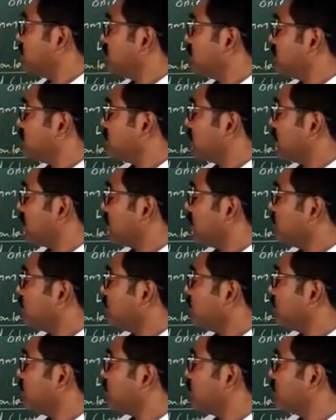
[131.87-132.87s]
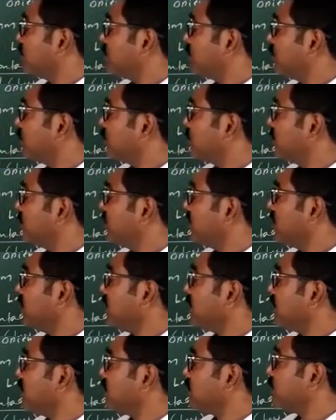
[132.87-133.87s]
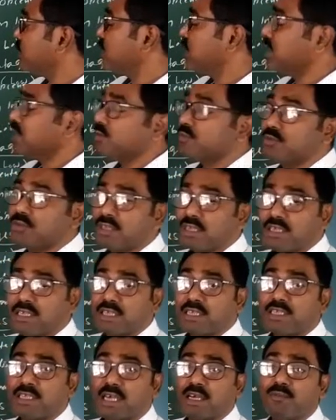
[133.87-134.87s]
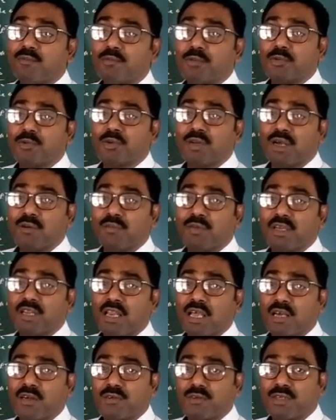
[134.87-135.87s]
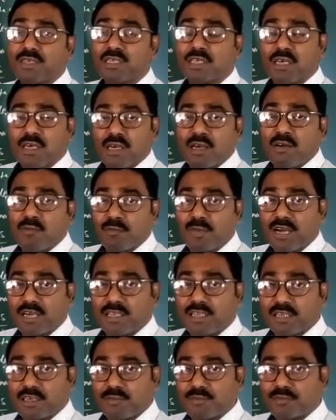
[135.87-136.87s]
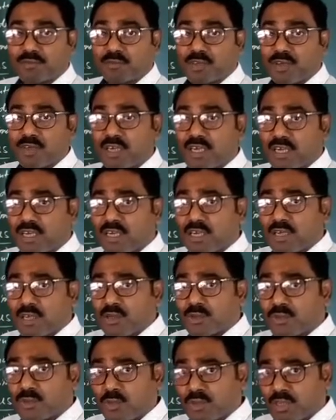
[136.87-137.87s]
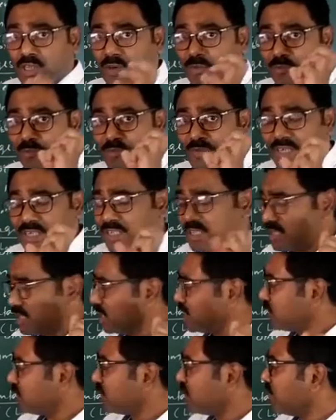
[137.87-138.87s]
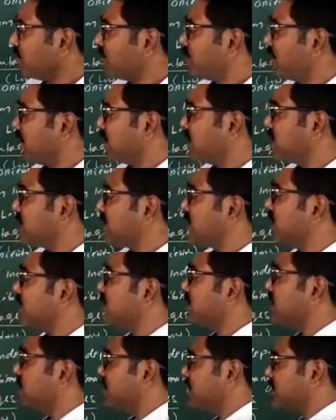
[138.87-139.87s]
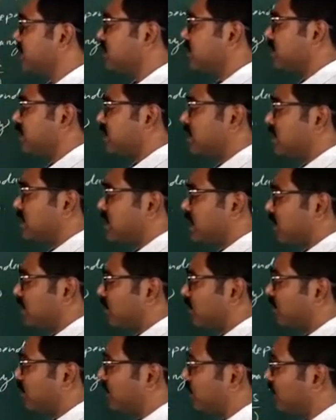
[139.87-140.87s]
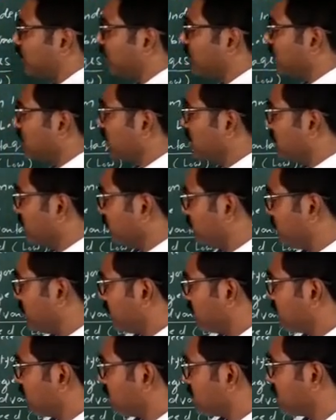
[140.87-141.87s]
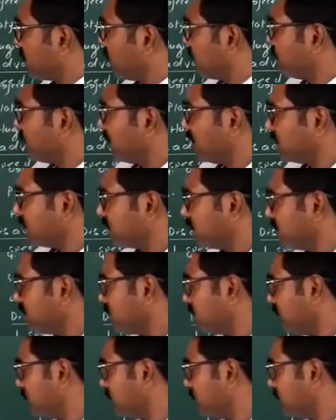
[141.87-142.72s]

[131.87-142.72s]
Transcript: that is around 40 years we are using the same programming language Python. Okay, so the features of Python is, these are the four features of Python. The